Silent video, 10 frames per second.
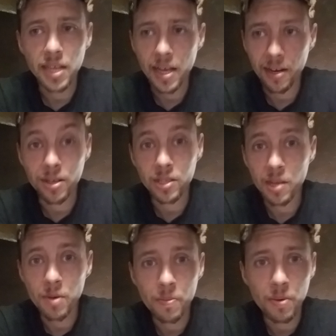that. I cut
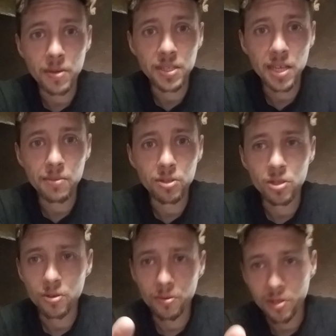them up on my table too.